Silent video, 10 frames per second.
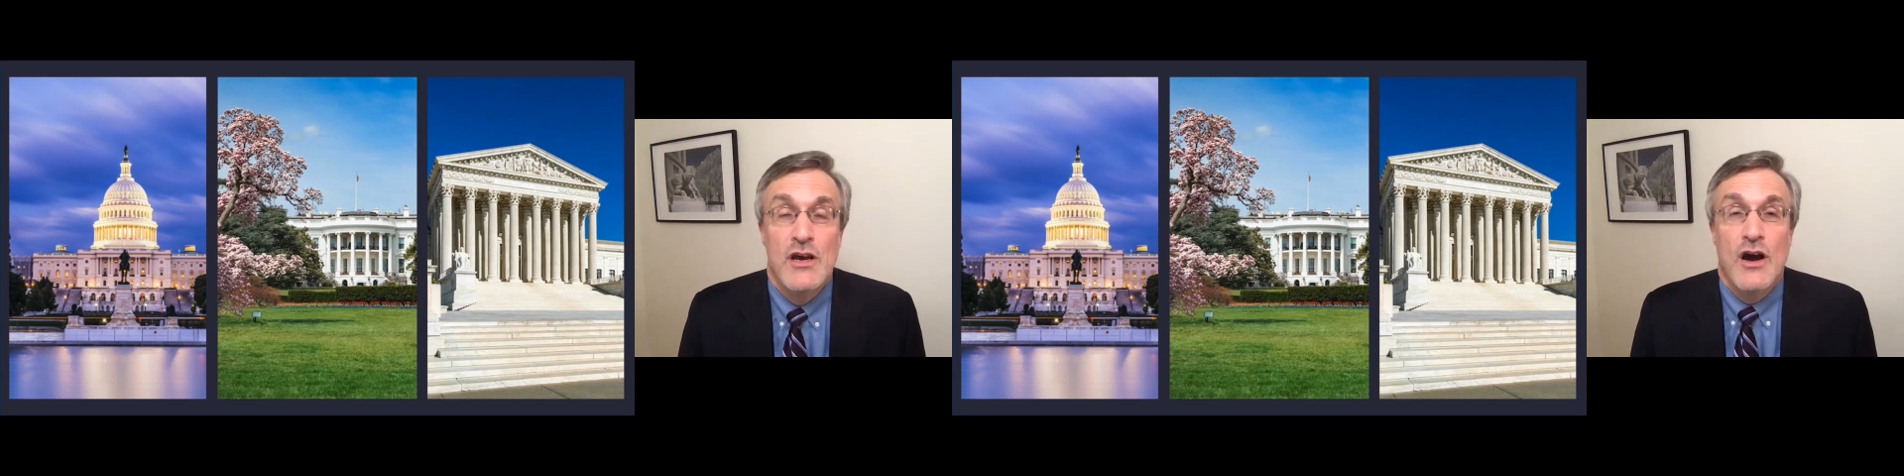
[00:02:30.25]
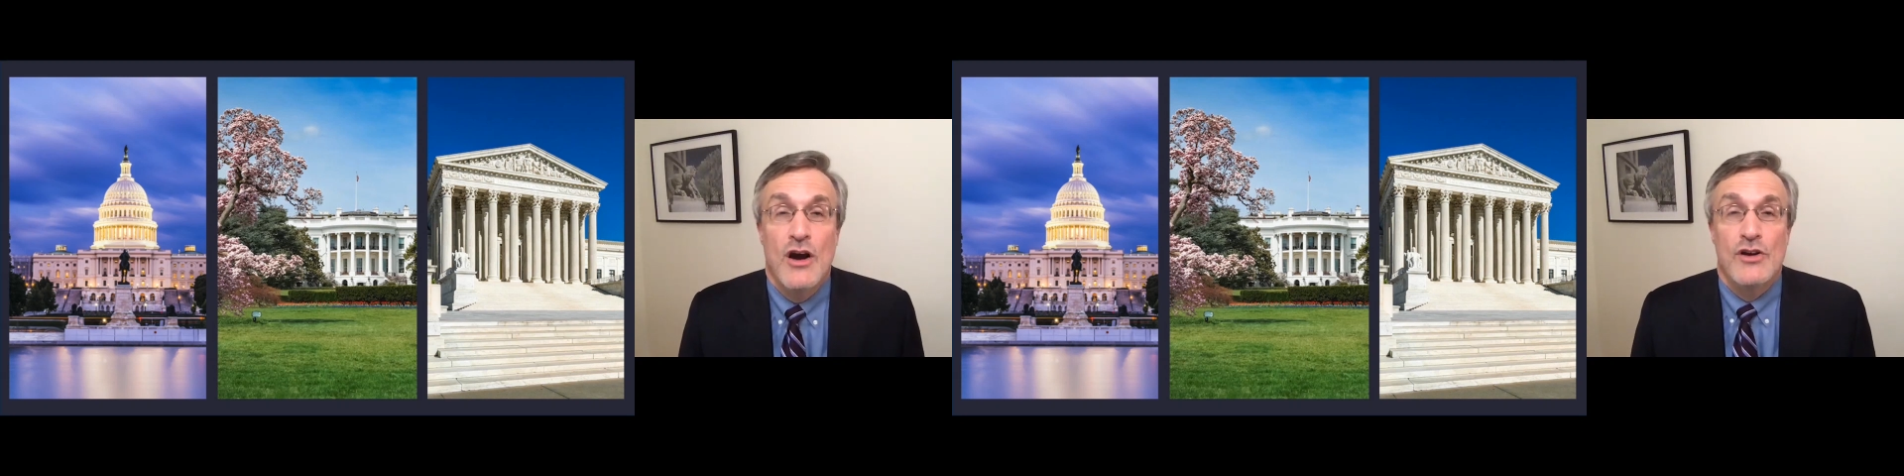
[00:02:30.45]

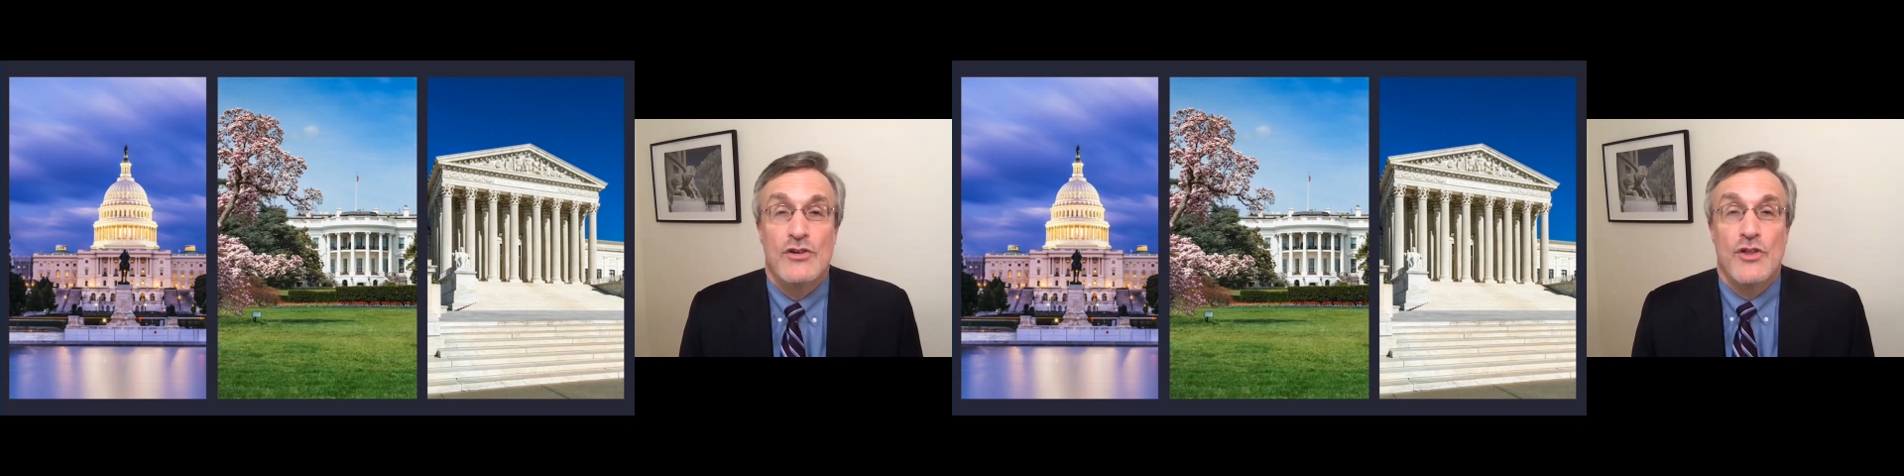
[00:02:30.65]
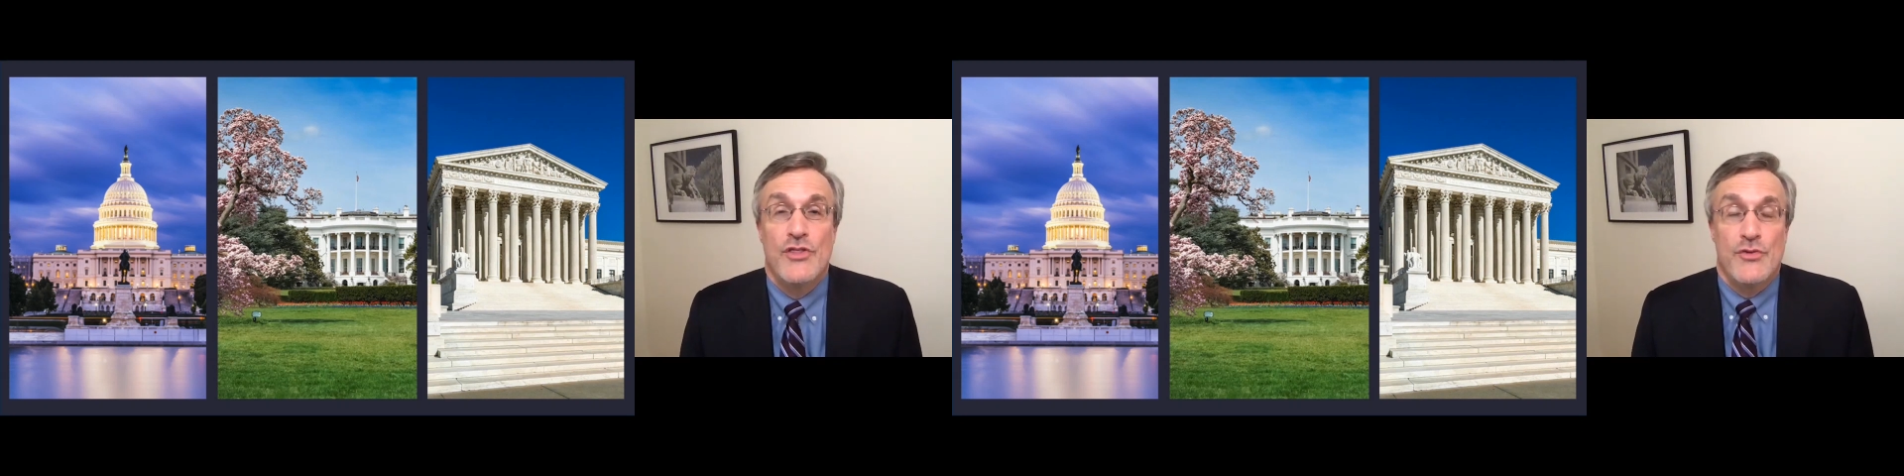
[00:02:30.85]

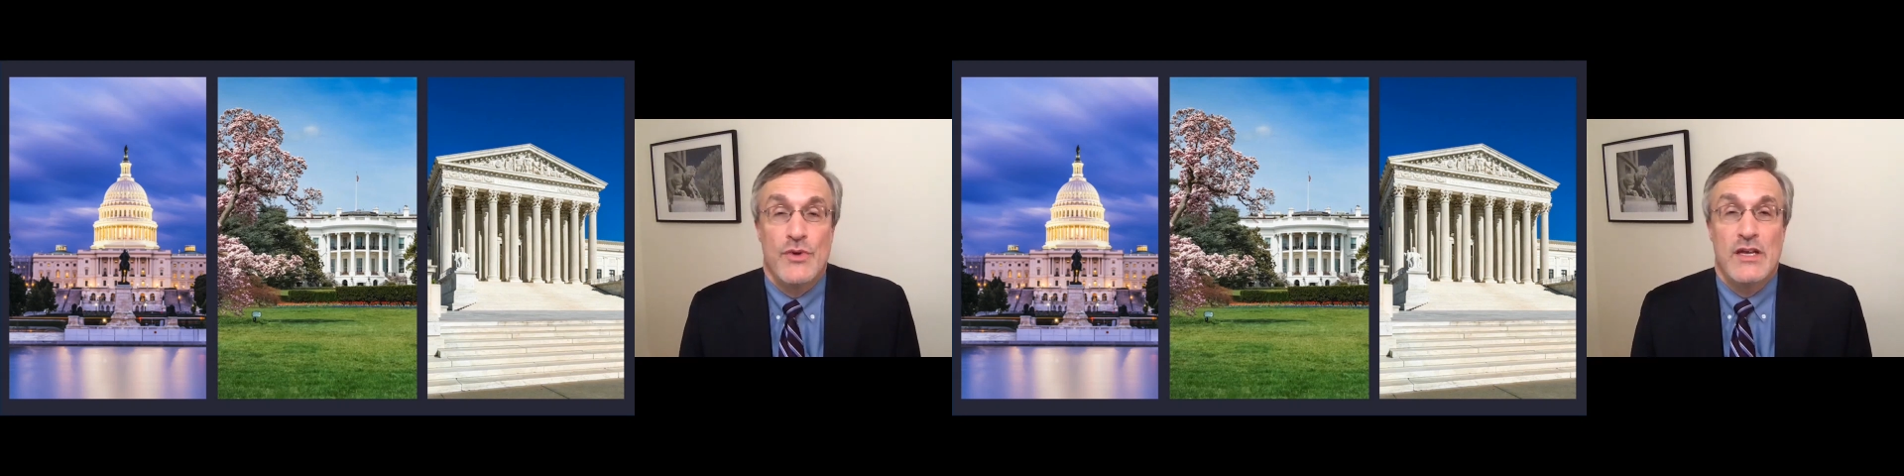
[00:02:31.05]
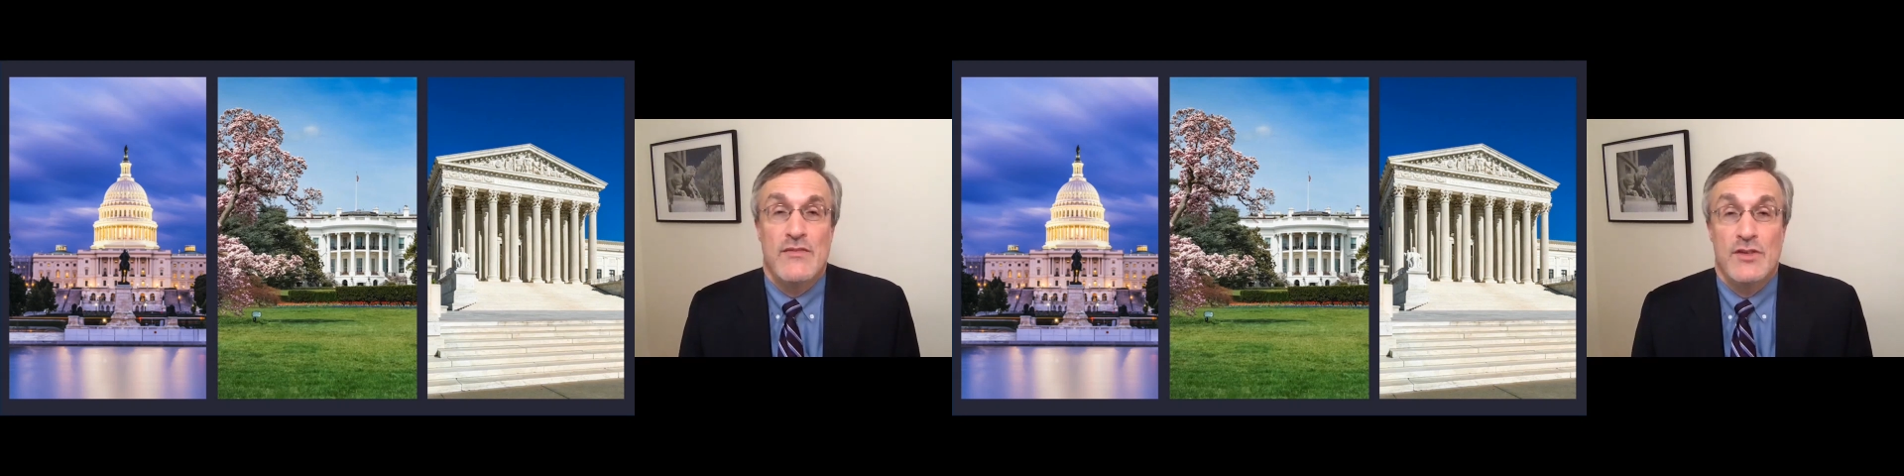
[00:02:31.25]
Article
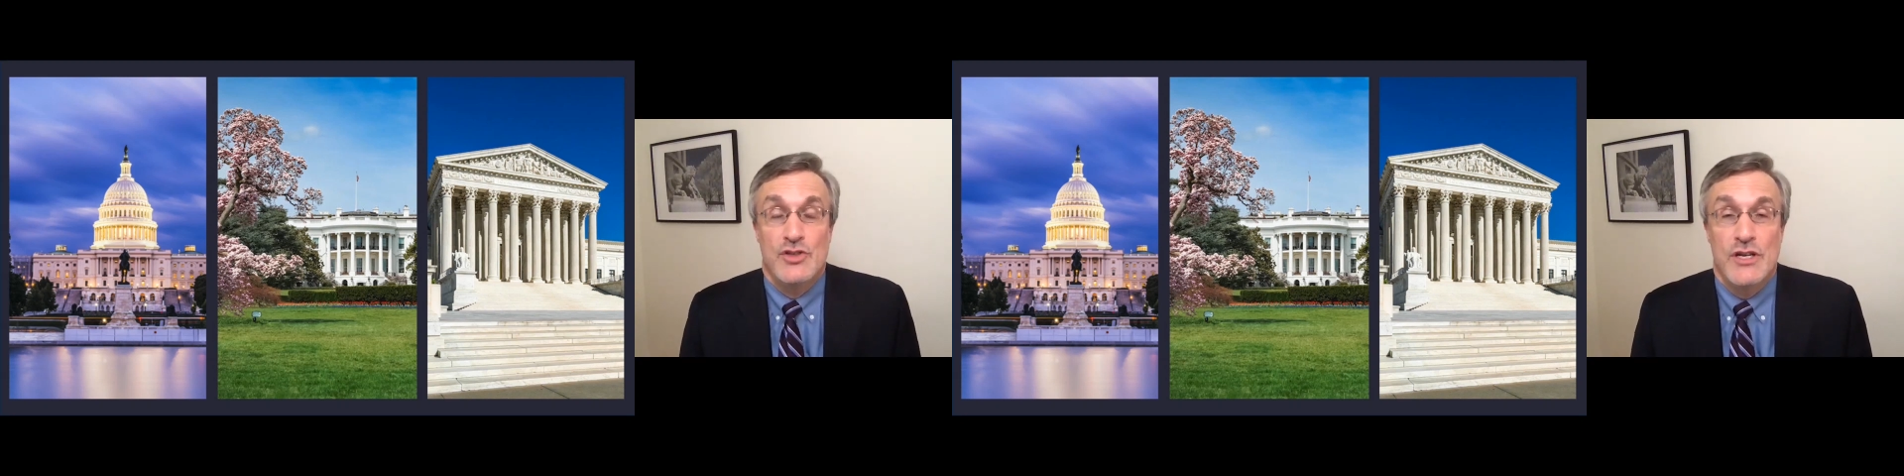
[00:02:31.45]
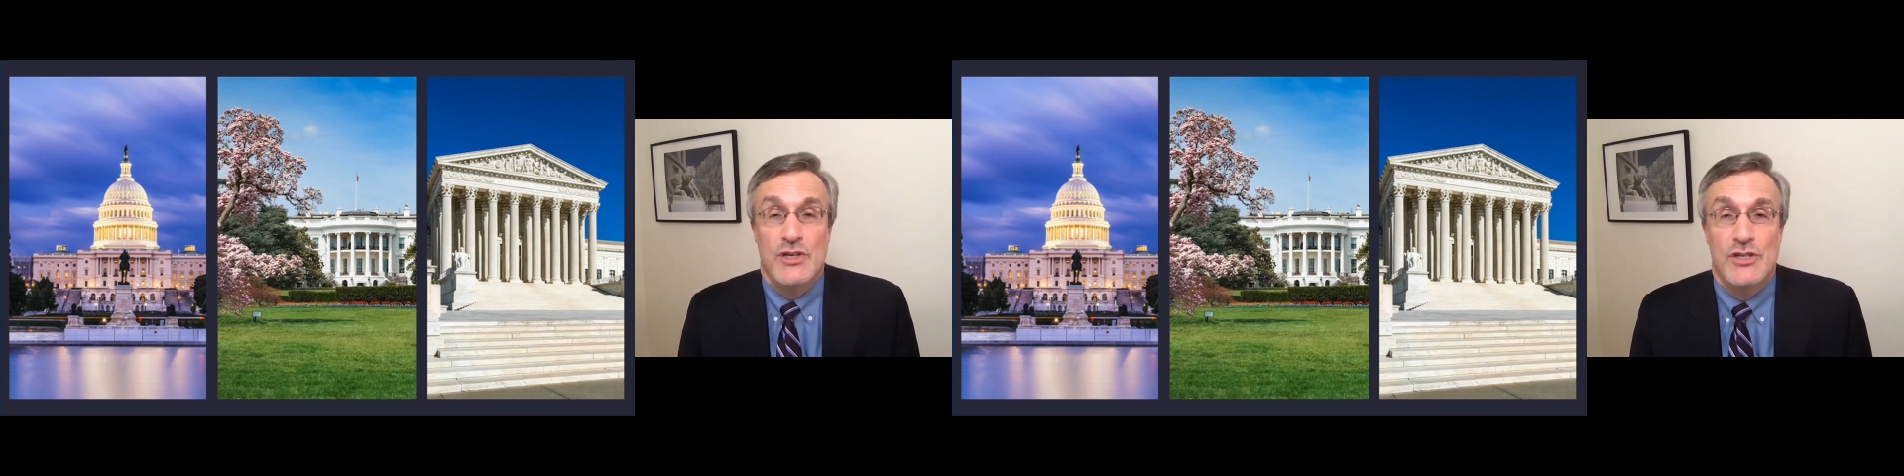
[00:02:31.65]
3 of a
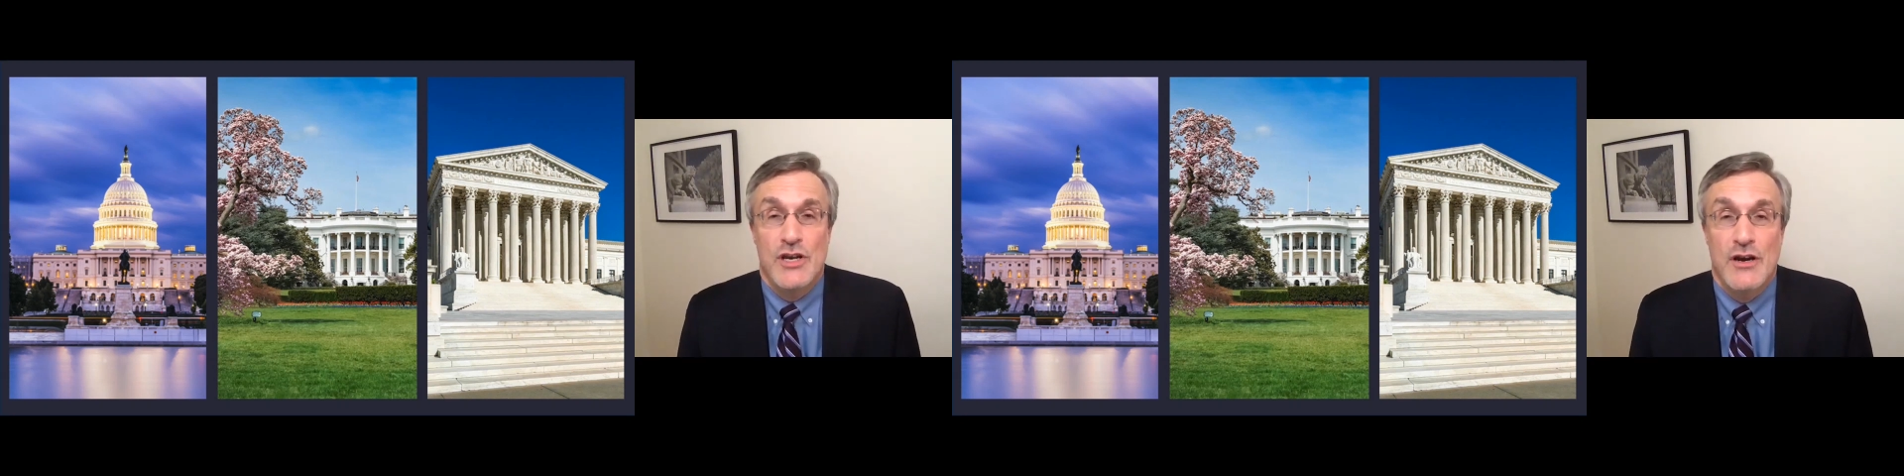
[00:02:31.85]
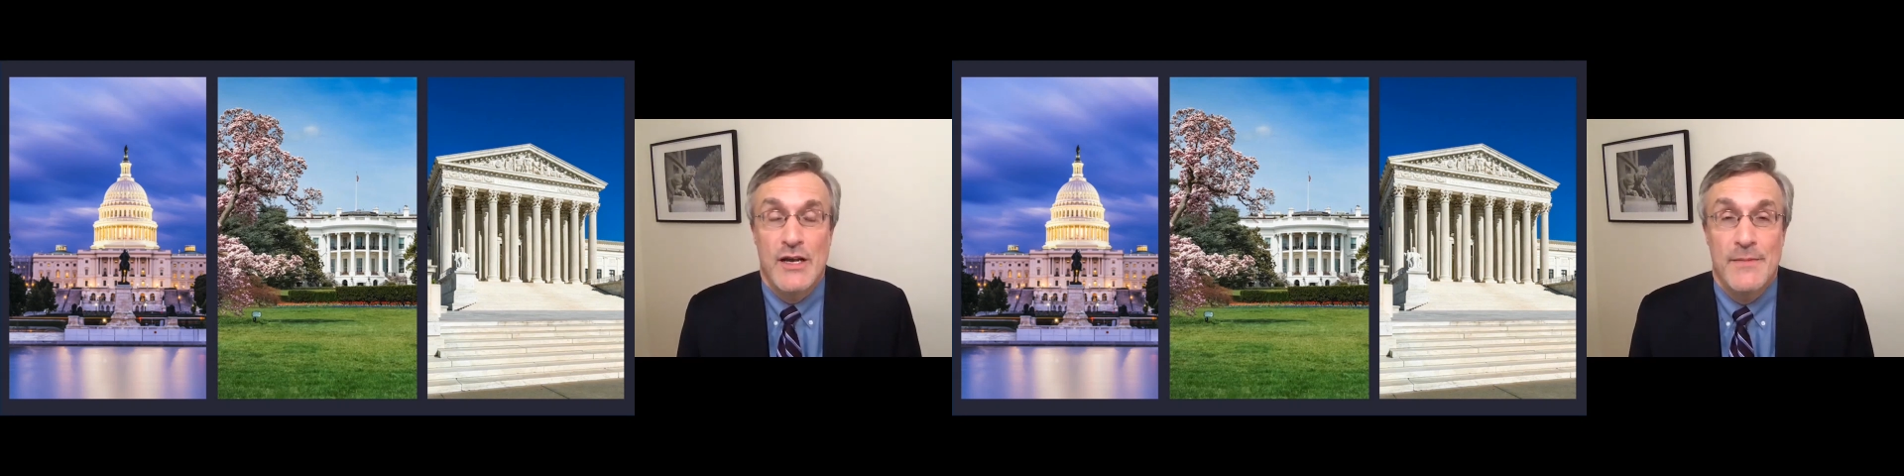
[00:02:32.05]

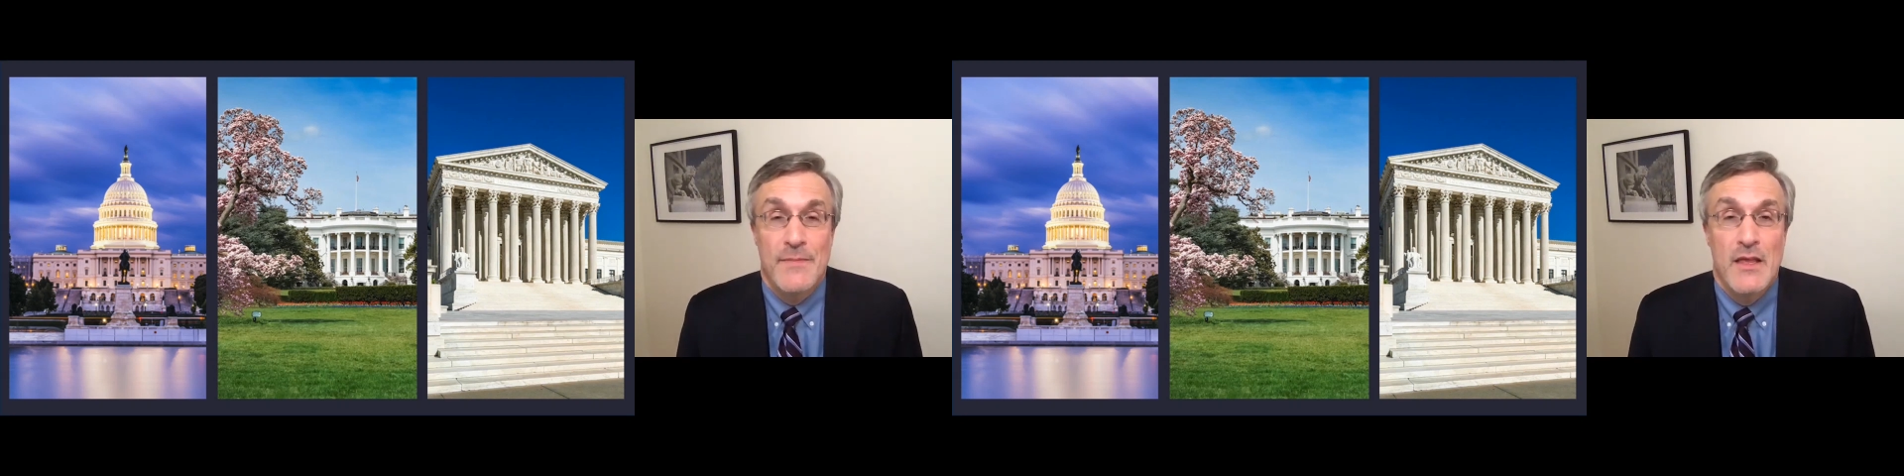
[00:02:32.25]
judiciary.